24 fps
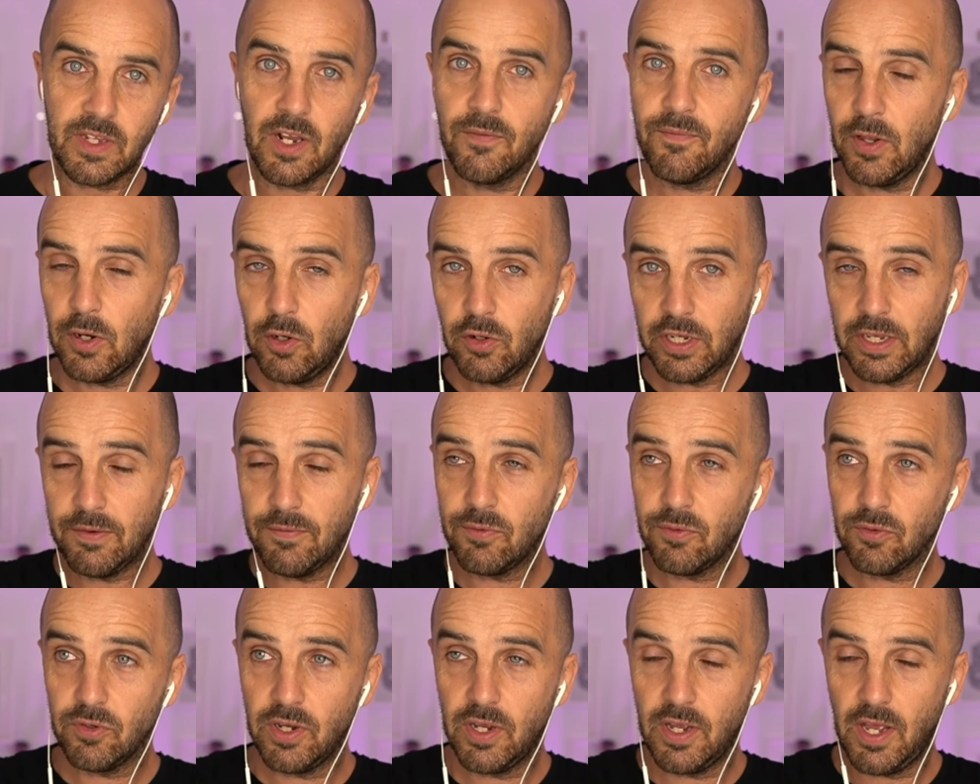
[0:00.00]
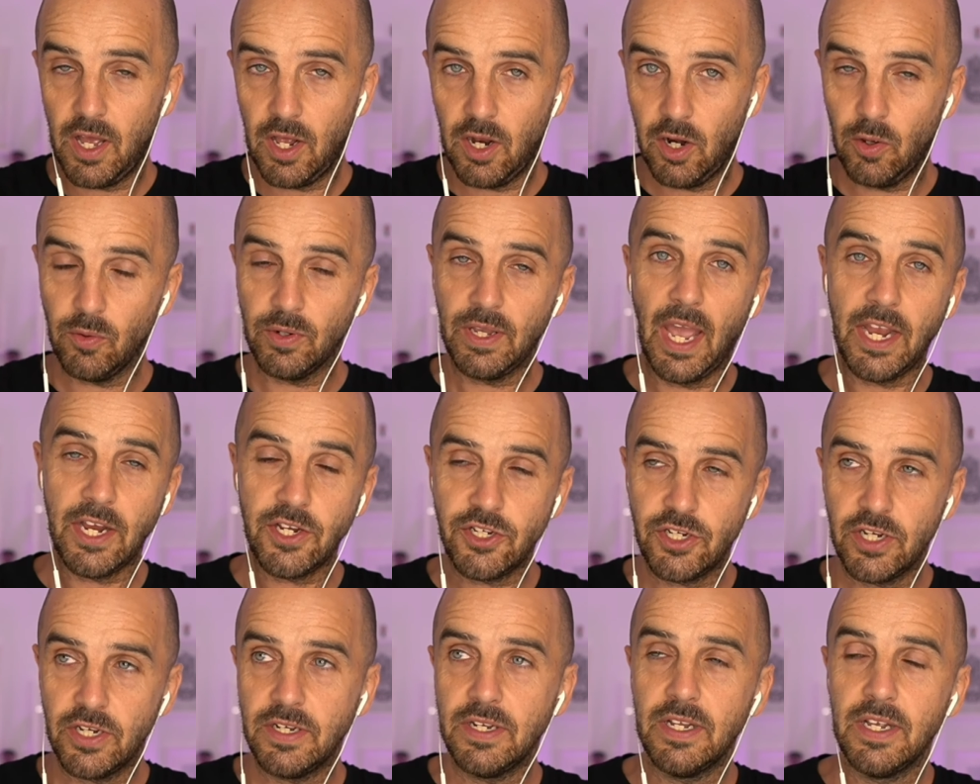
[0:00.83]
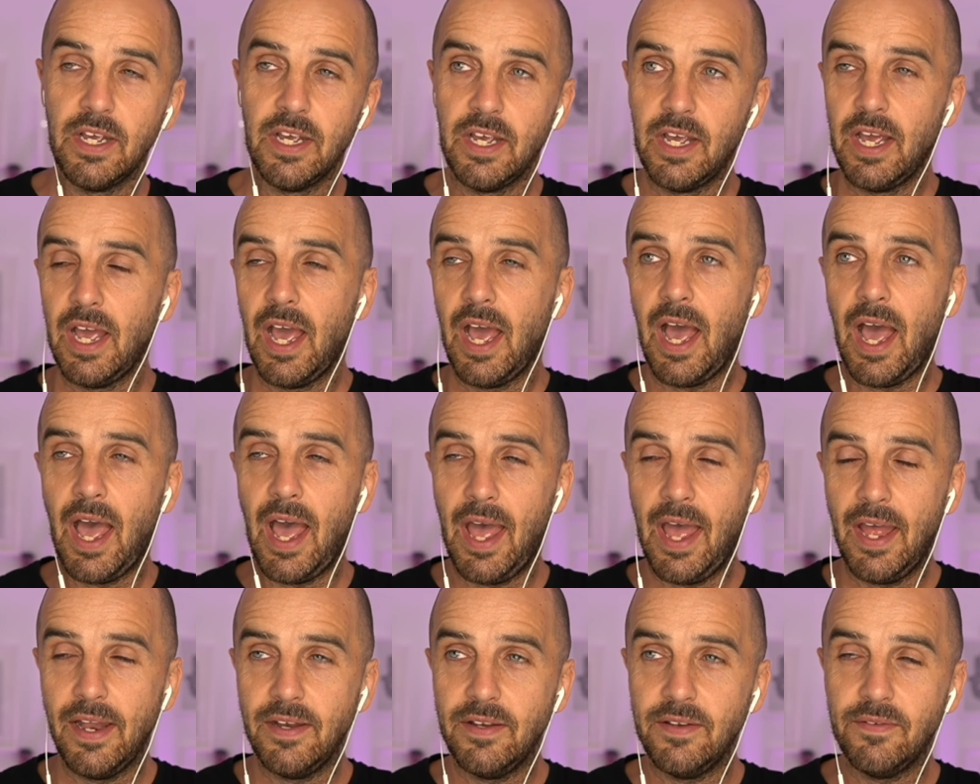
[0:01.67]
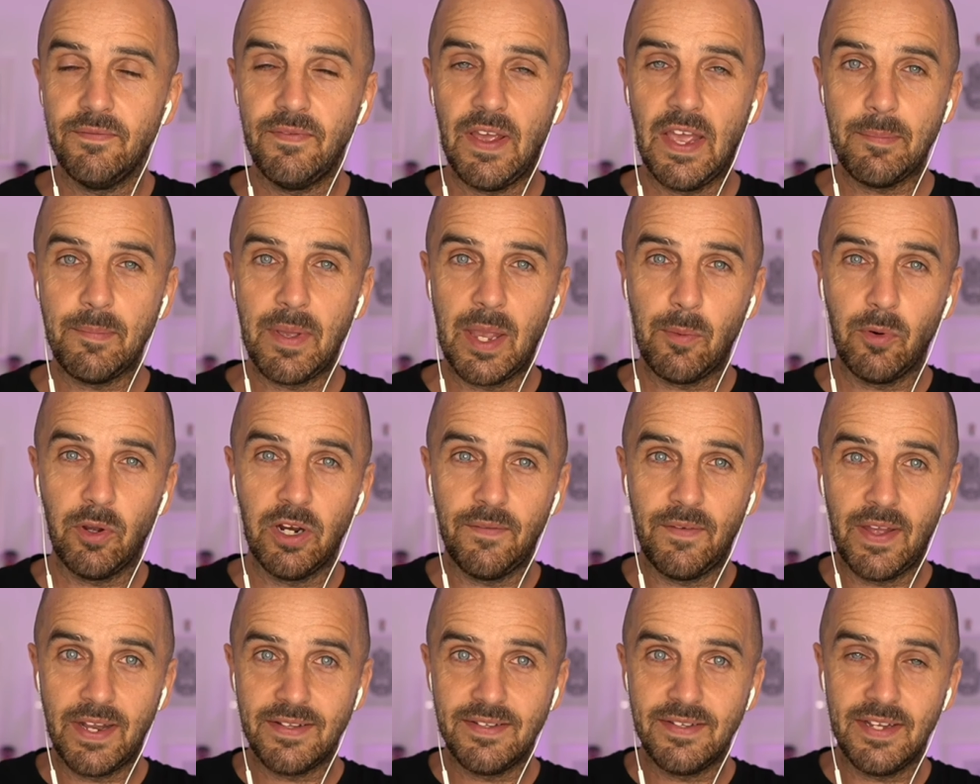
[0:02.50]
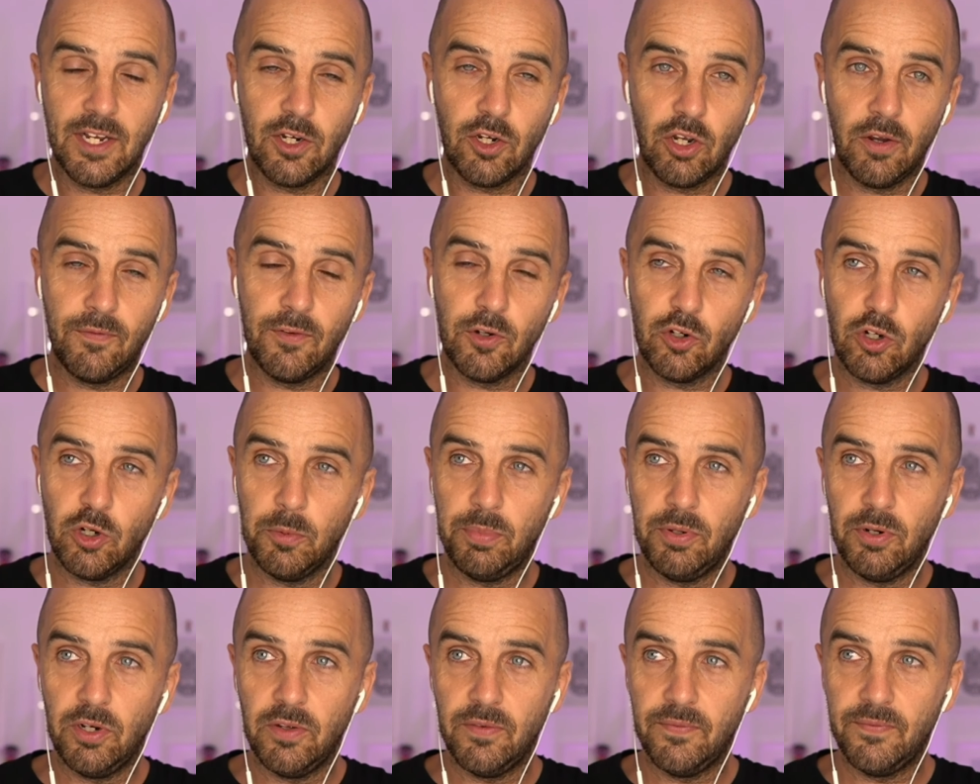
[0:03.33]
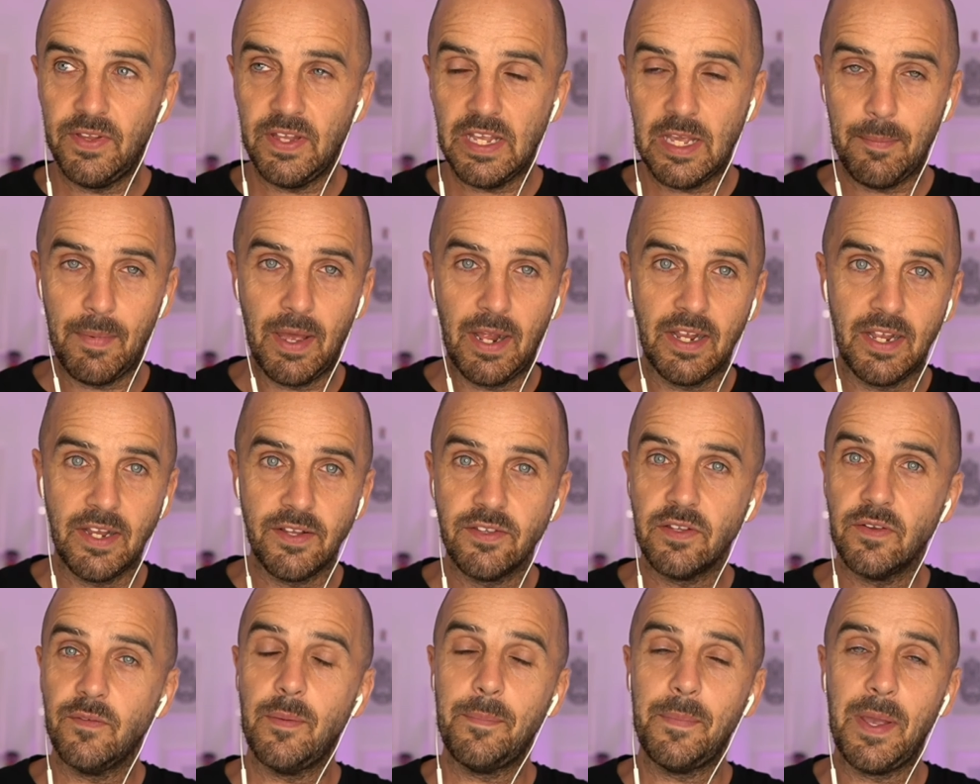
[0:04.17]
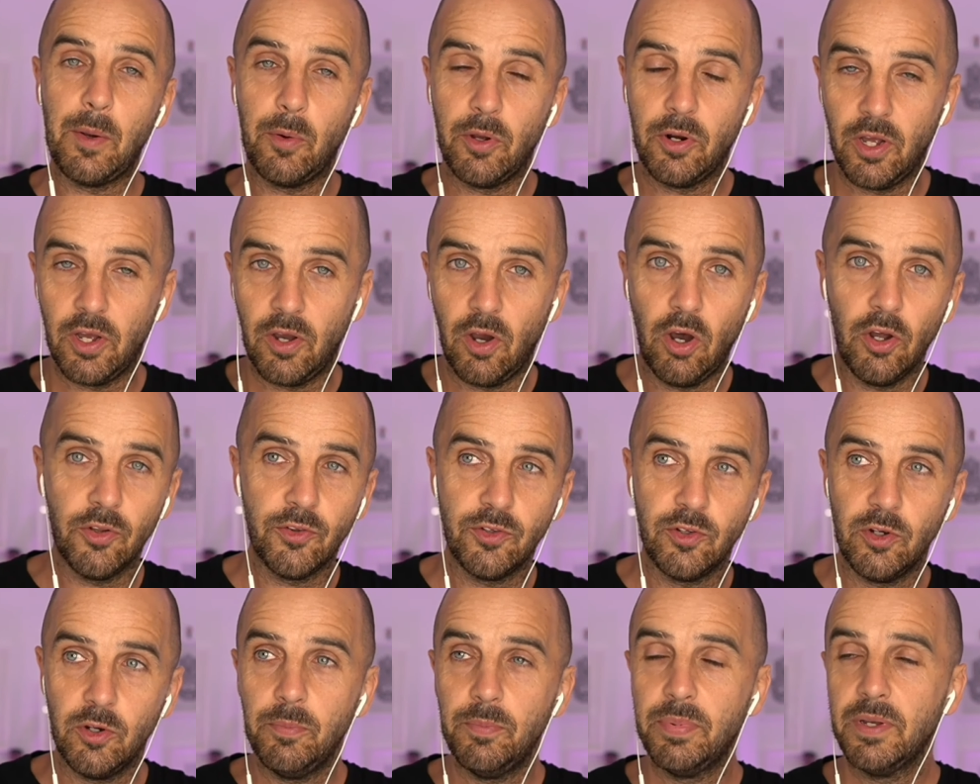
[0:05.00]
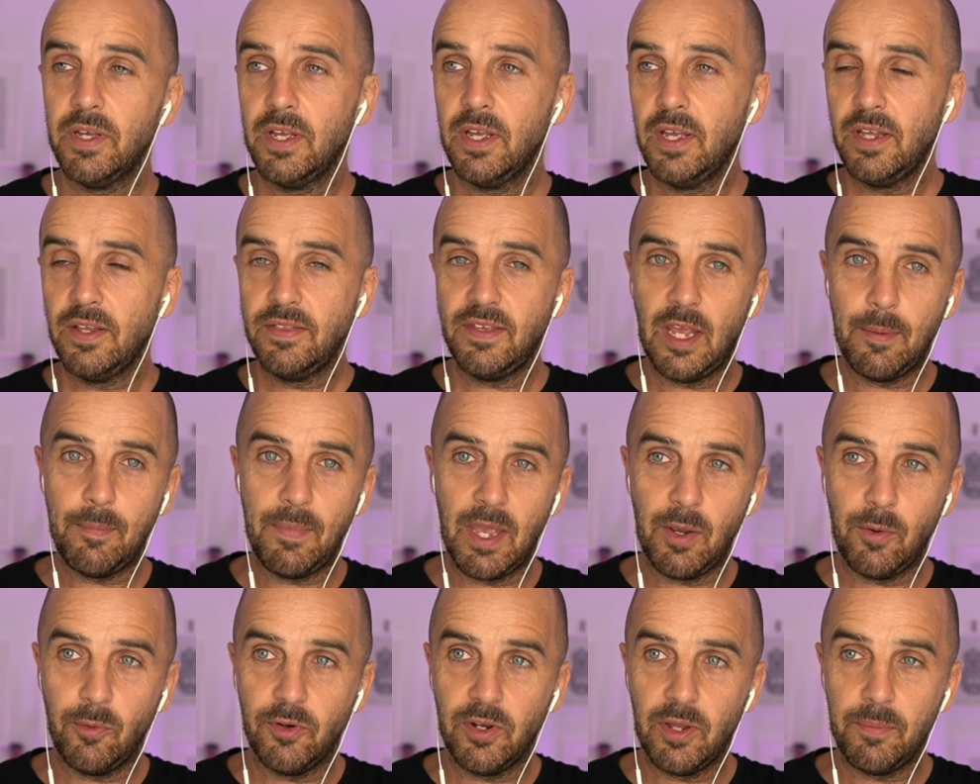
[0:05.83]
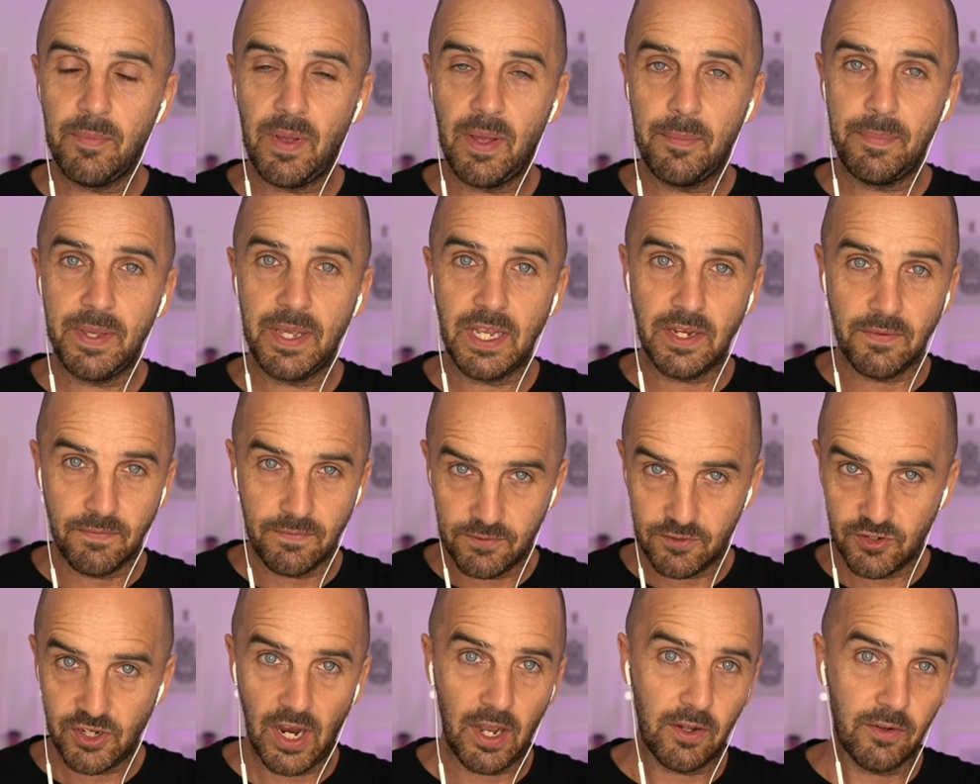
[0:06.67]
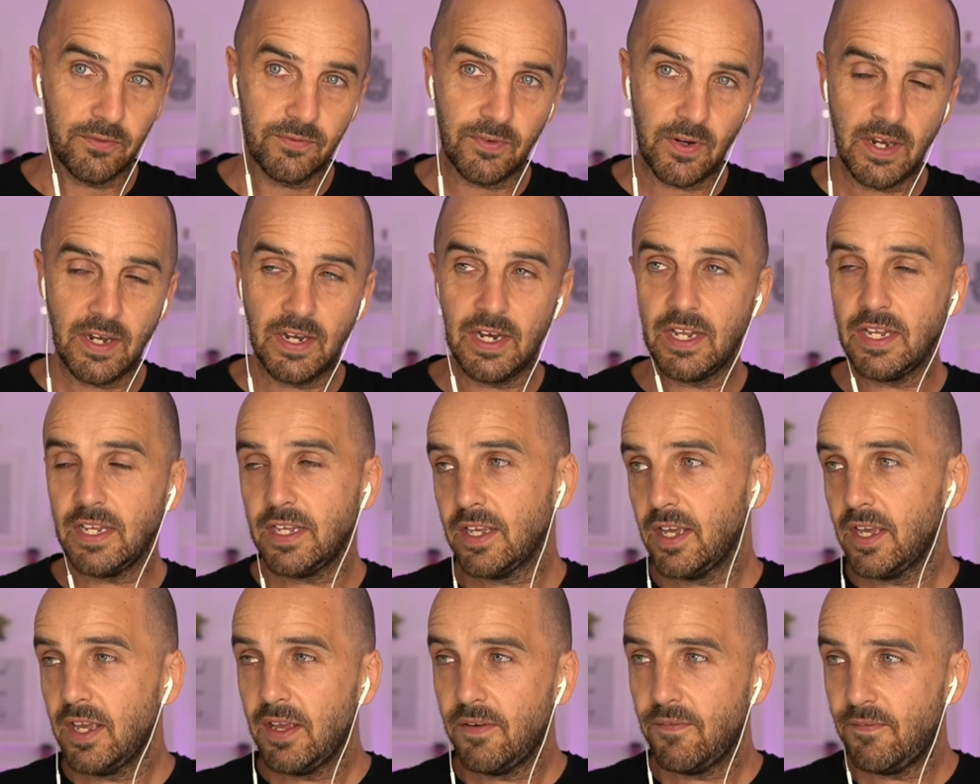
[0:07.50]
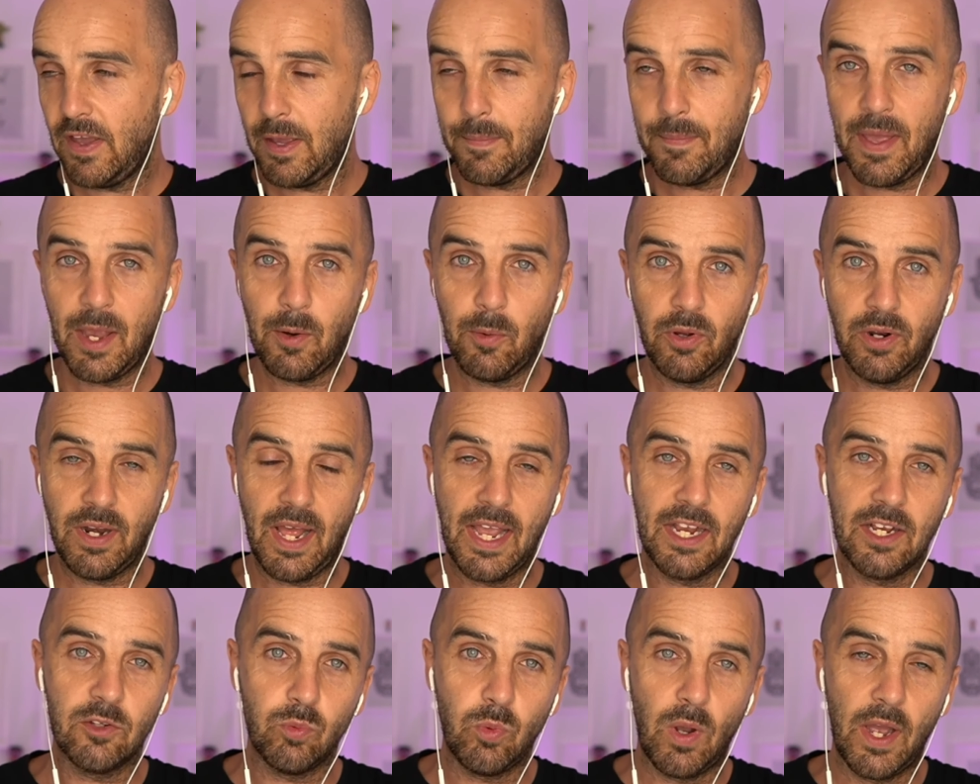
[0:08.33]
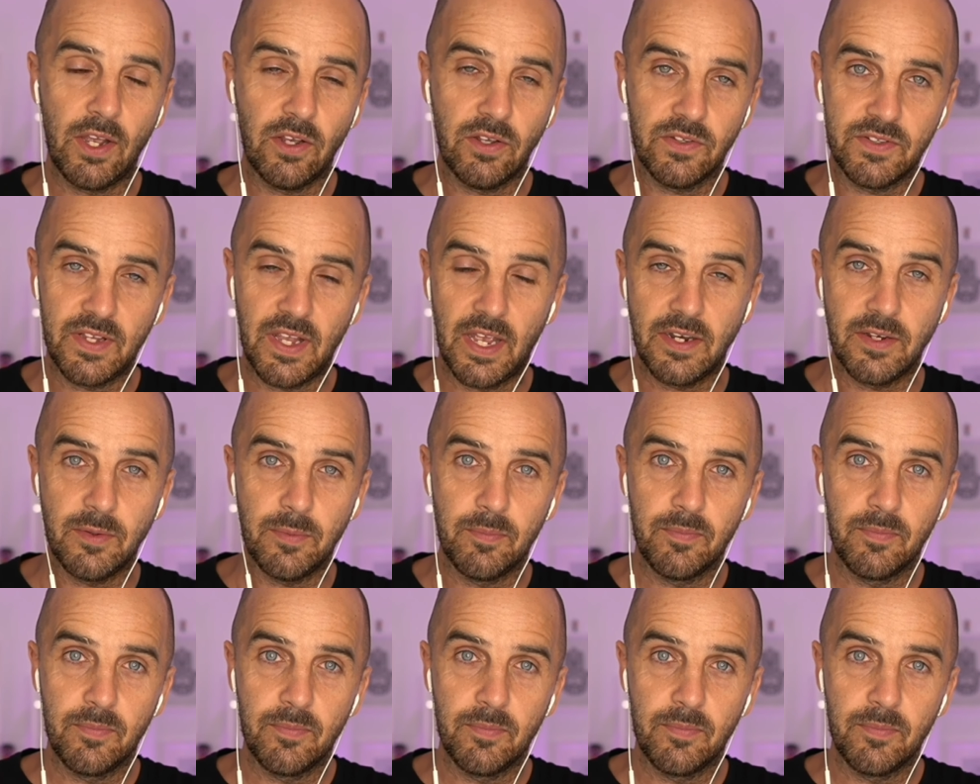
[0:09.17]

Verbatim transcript: They're looking for a location, and they may want to then tick off a couple of the amenities. So they may want a hot tub, they may want to be child-friendly, they may want X, Y, or Z.